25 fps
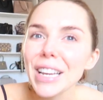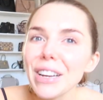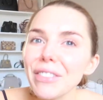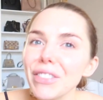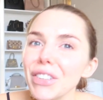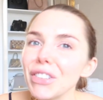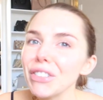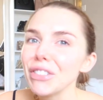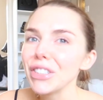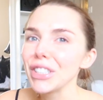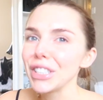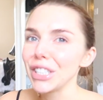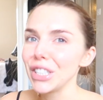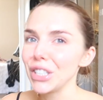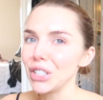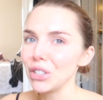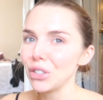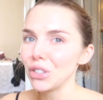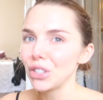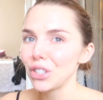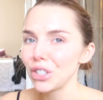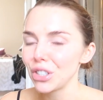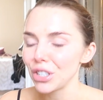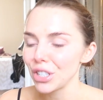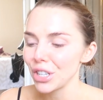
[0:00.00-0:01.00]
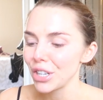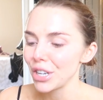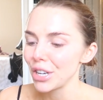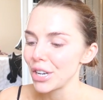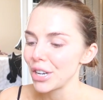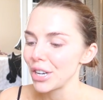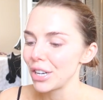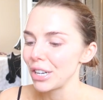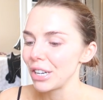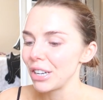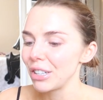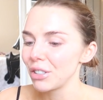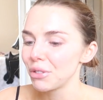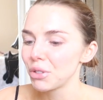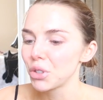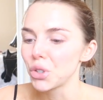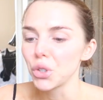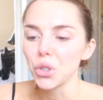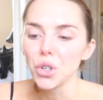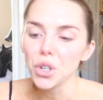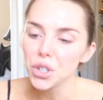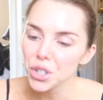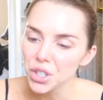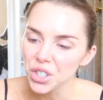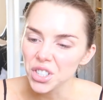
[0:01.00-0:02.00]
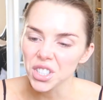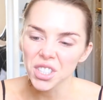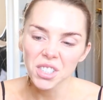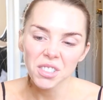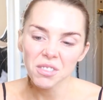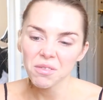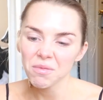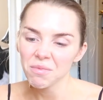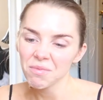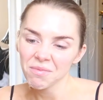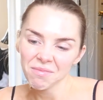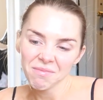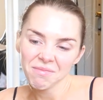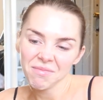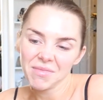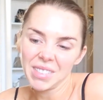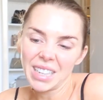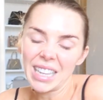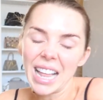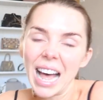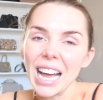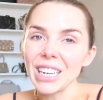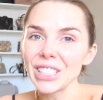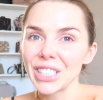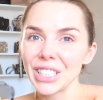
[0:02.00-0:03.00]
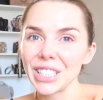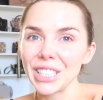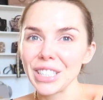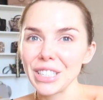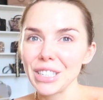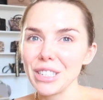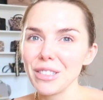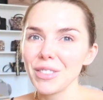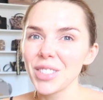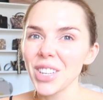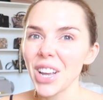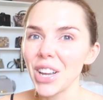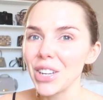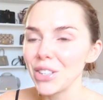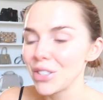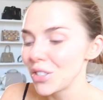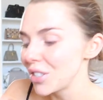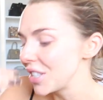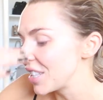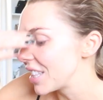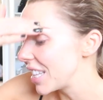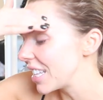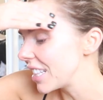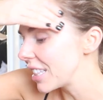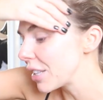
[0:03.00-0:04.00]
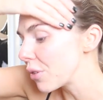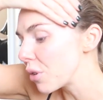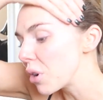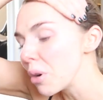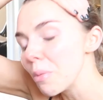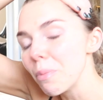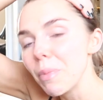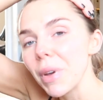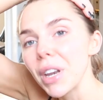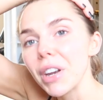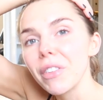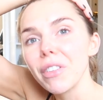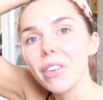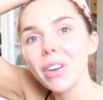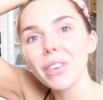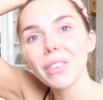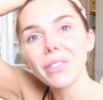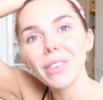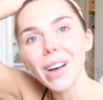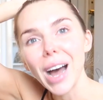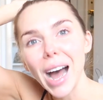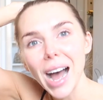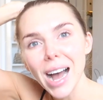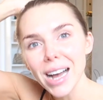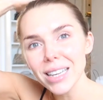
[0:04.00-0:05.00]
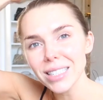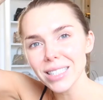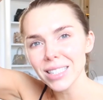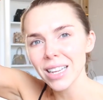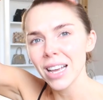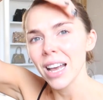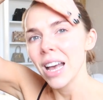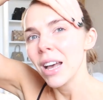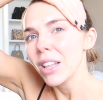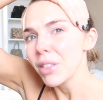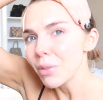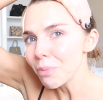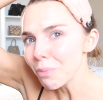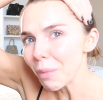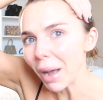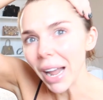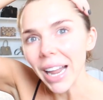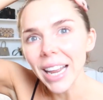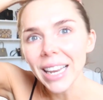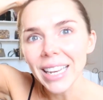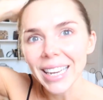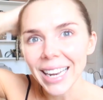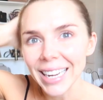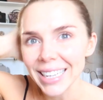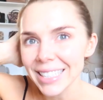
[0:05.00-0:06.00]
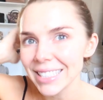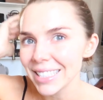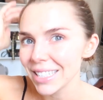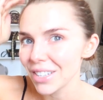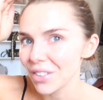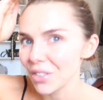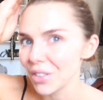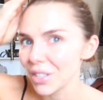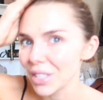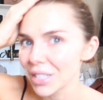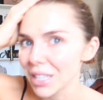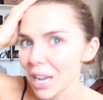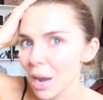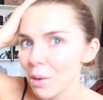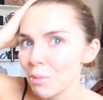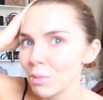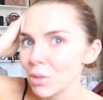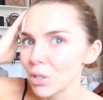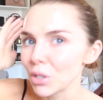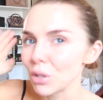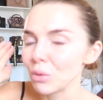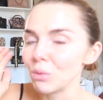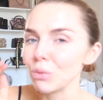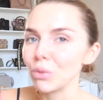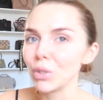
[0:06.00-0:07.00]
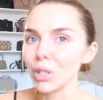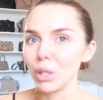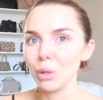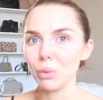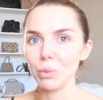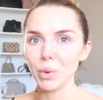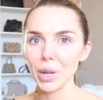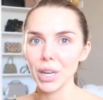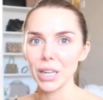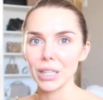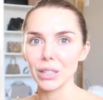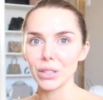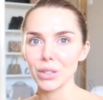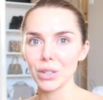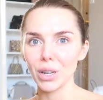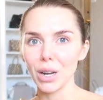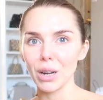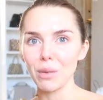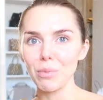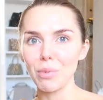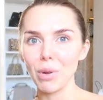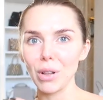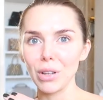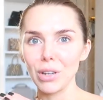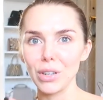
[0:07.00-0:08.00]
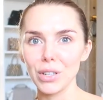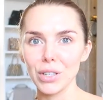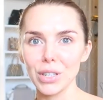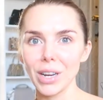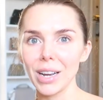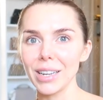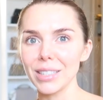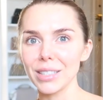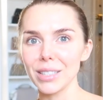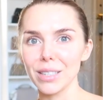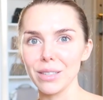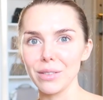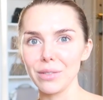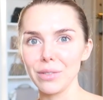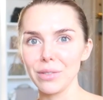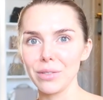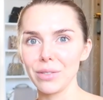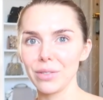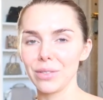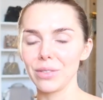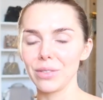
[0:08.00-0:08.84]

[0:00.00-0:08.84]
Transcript: never really used to trust lash serums. I used to think they were a bit of a fad. My lighting on this camera has gone really weird. So I apologize if